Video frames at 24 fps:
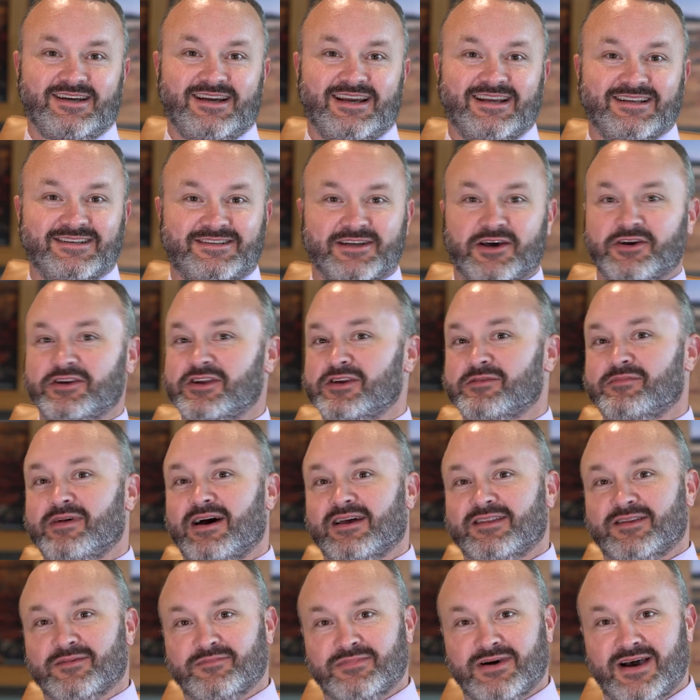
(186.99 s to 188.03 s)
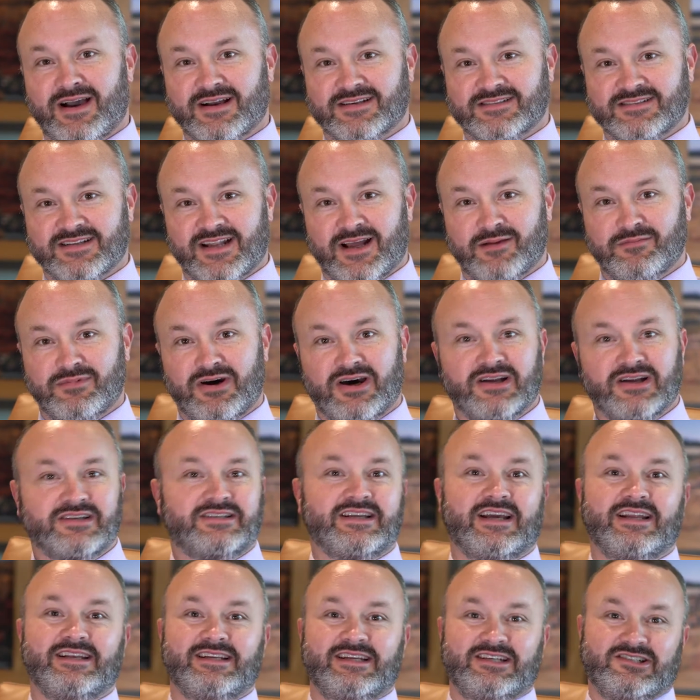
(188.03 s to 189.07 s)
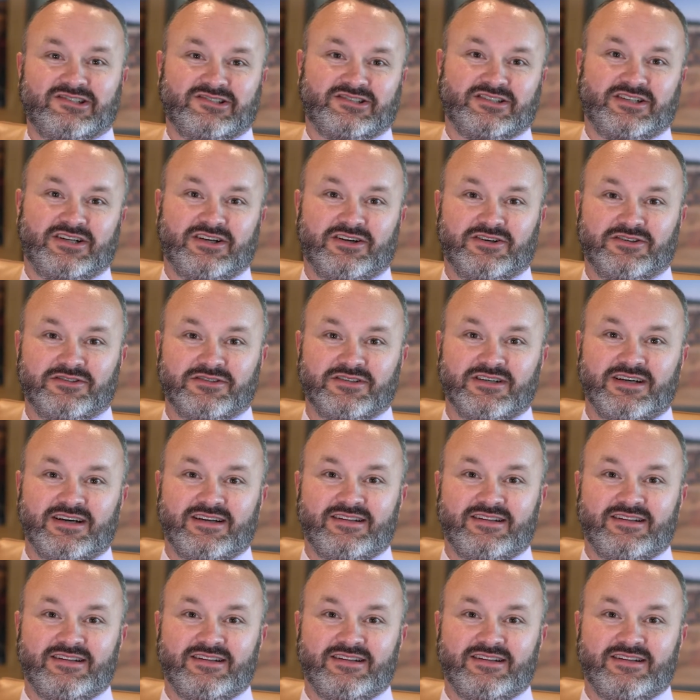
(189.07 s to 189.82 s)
and tell you about the box that I bought 10 years ago